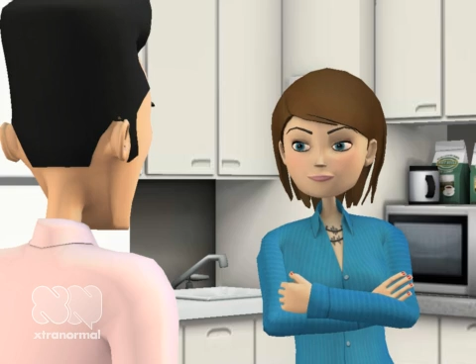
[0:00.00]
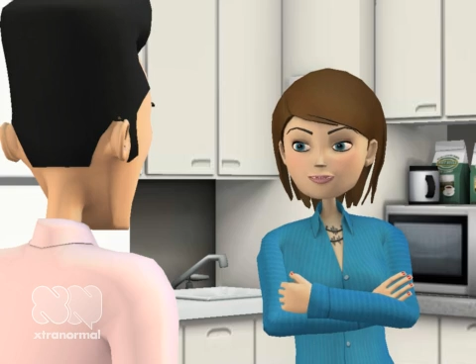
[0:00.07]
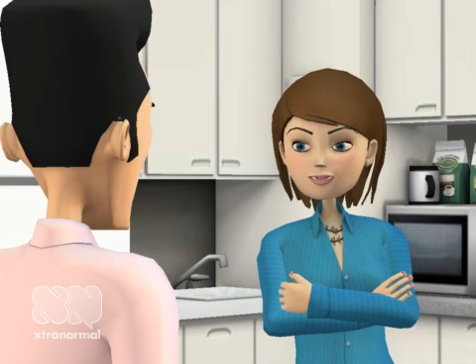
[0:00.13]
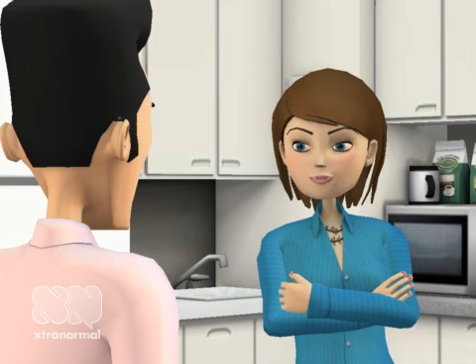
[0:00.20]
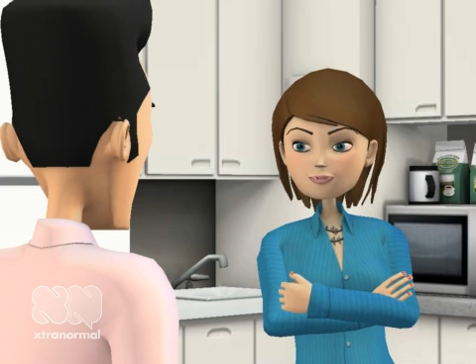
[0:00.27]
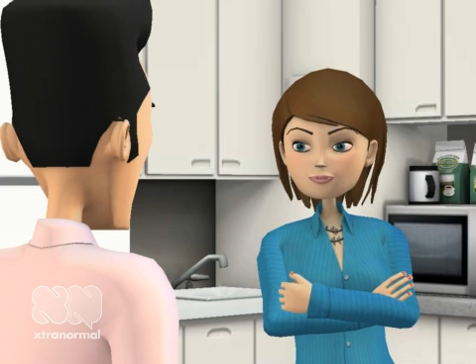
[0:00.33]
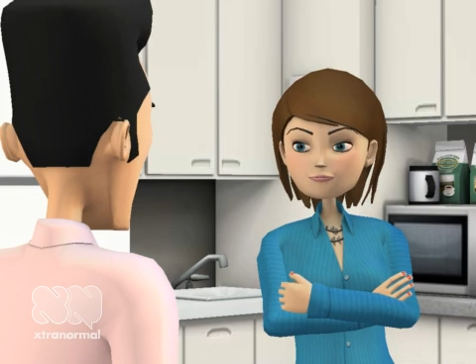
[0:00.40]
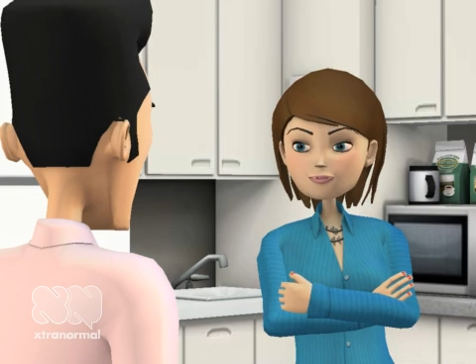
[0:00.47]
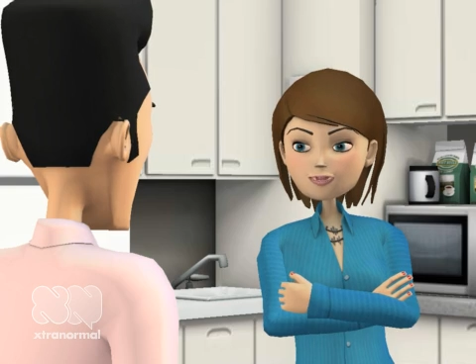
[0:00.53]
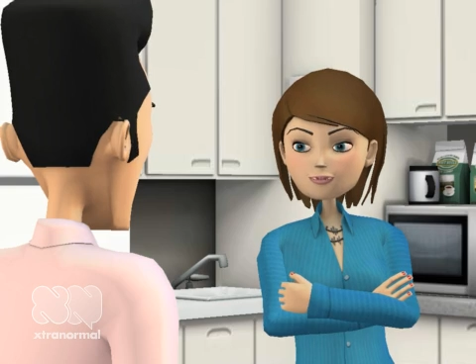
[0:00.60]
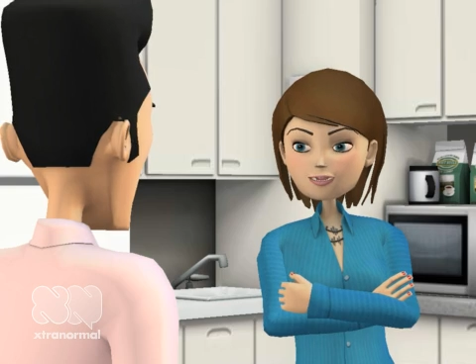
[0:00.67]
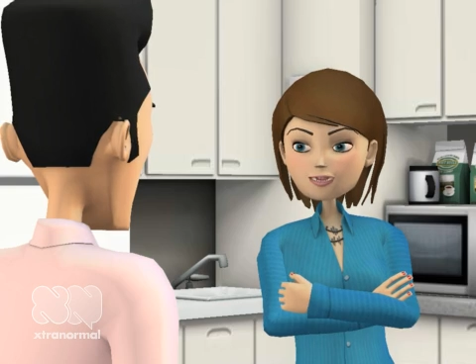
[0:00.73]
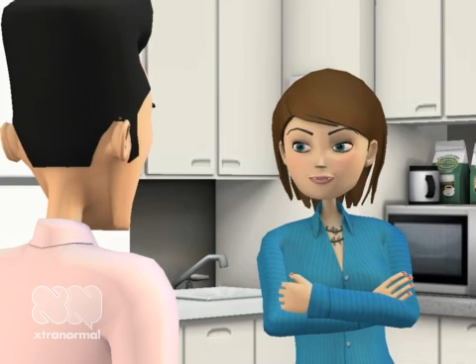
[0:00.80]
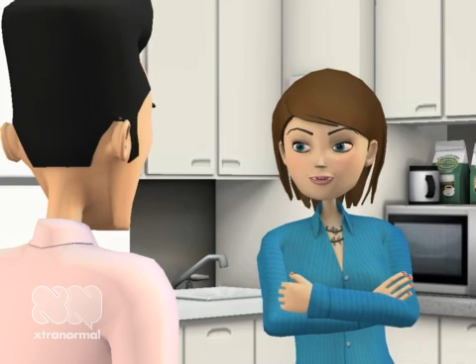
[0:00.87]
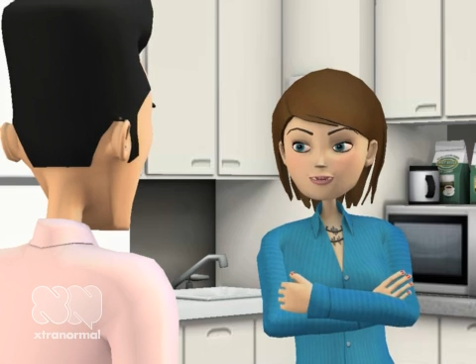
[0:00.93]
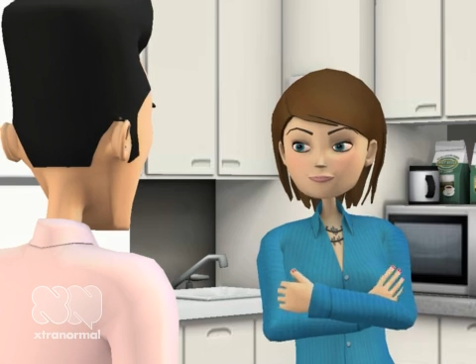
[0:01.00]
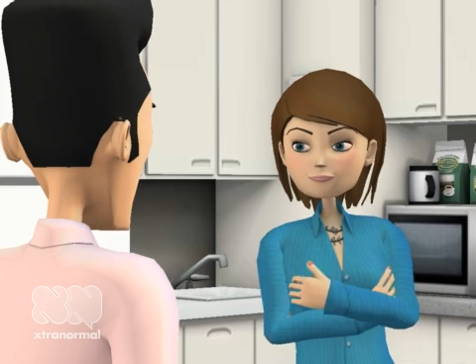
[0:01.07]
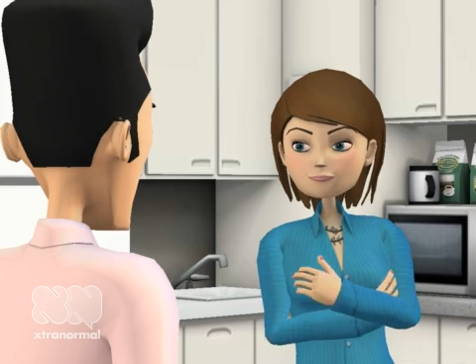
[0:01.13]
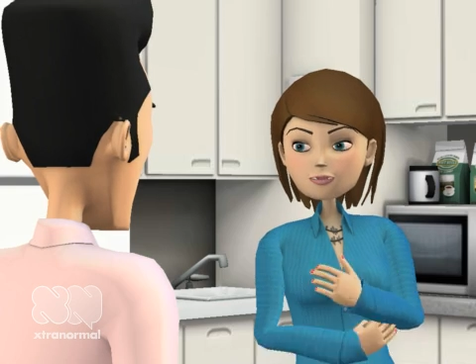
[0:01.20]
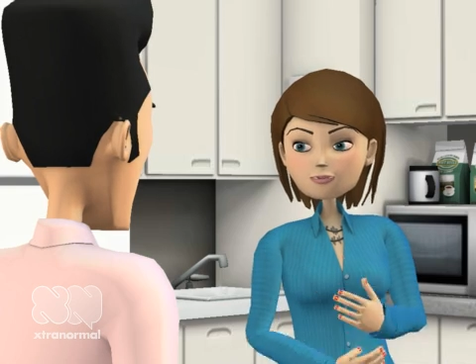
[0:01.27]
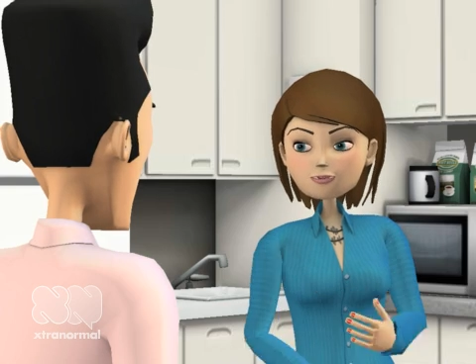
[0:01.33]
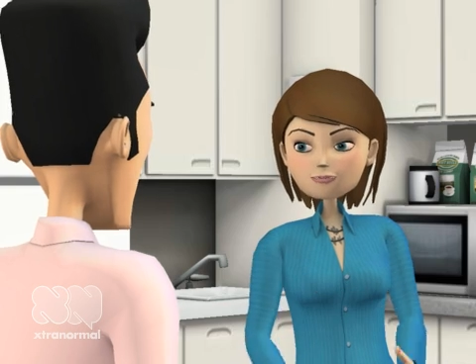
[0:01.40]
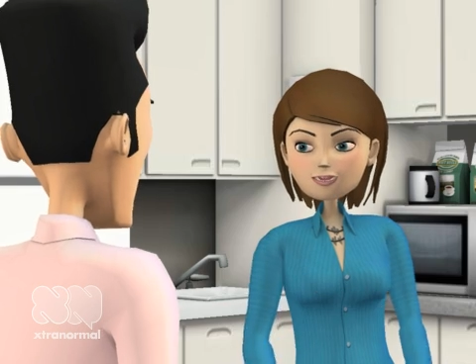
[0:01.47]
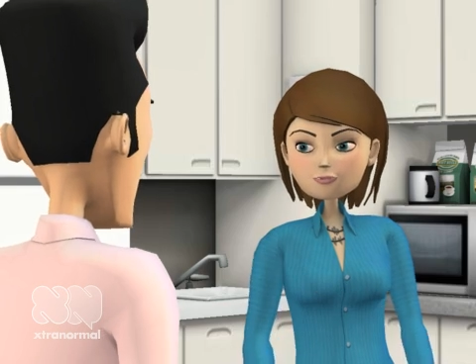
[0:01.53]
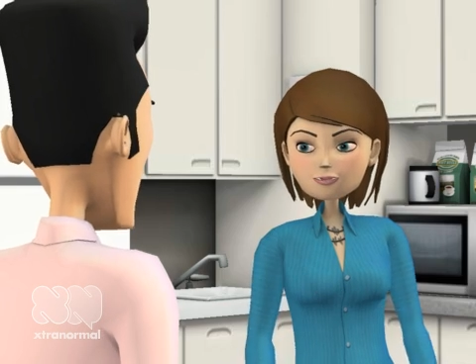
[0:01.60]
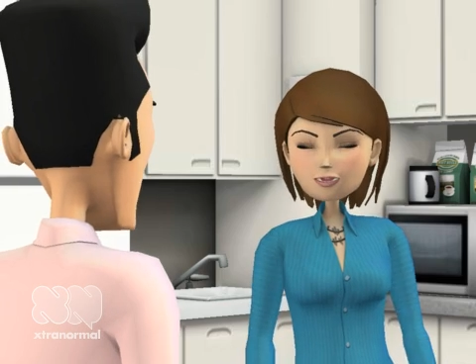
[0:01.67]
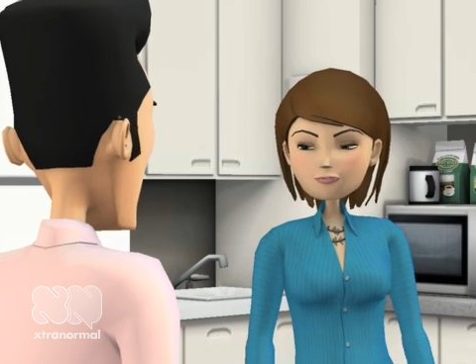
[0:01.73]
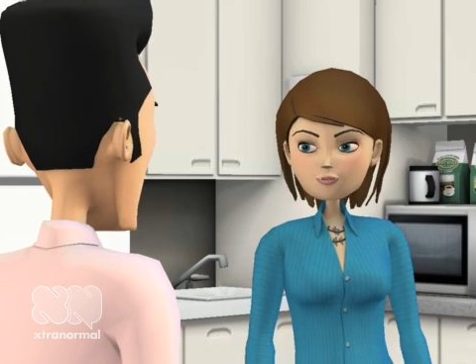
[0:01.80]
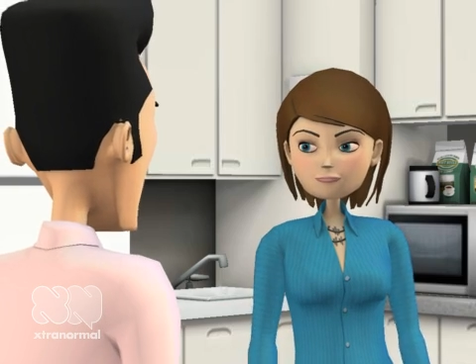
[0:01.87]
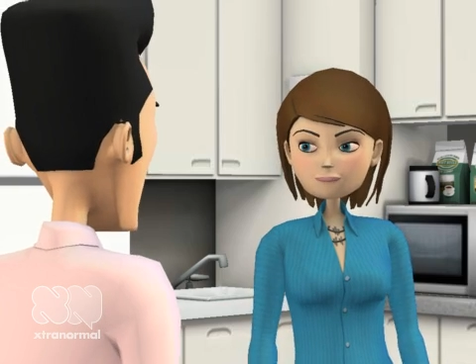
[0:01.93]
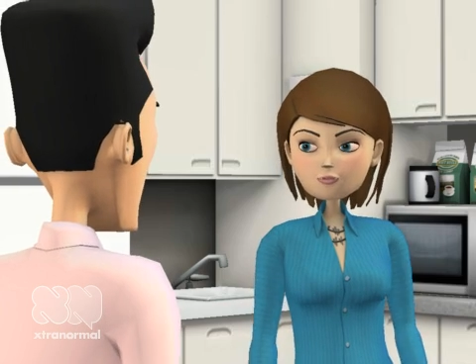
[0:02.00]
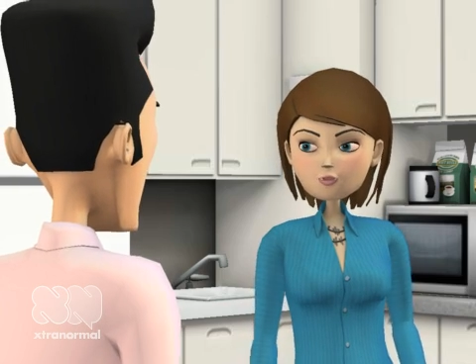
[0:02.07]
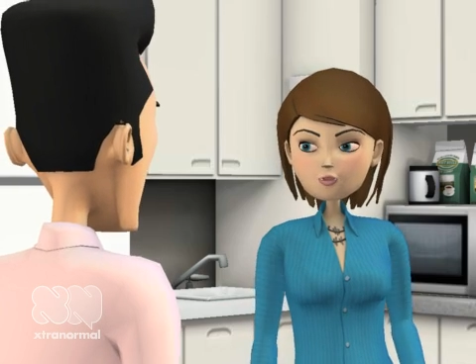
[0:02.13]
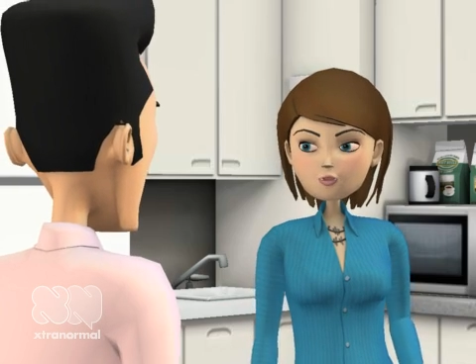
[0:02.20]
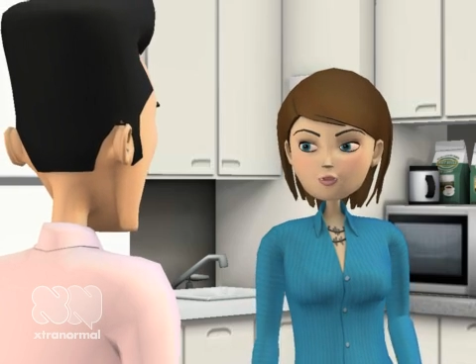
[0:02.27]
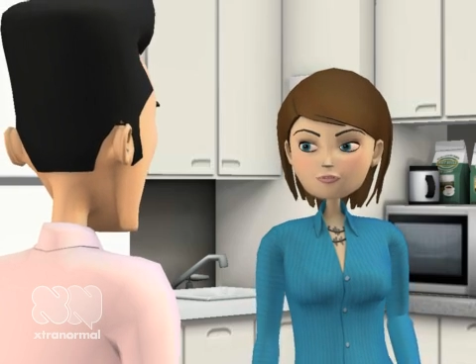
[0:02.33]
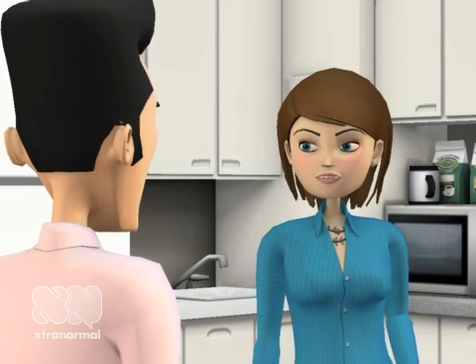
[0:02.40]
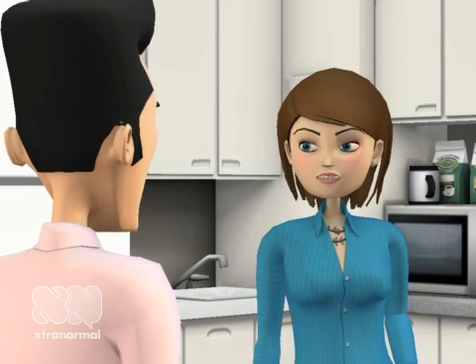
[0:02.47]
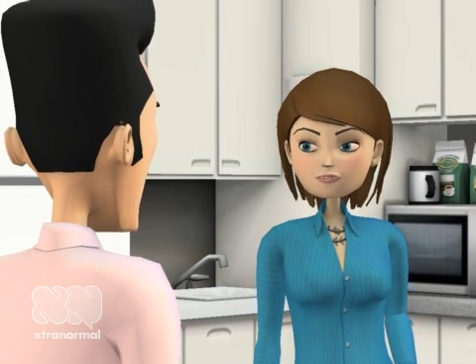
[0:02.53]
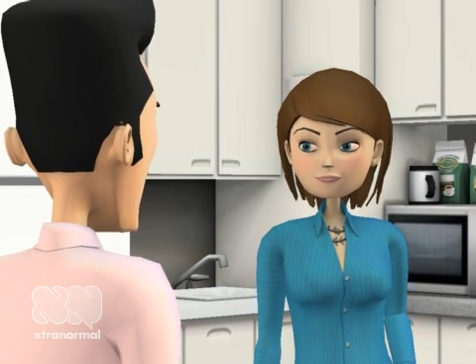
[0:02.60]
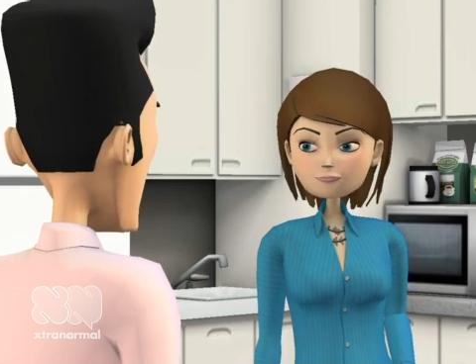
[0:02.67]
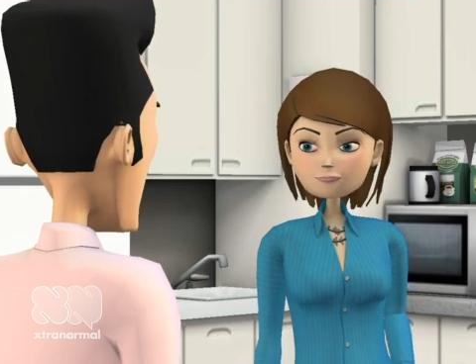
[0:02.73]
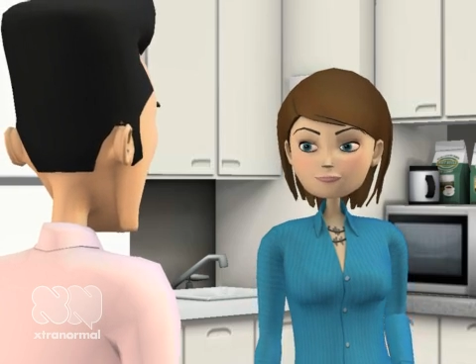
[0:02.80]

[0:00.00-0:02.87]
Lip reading: I will fit in and be one of the boys.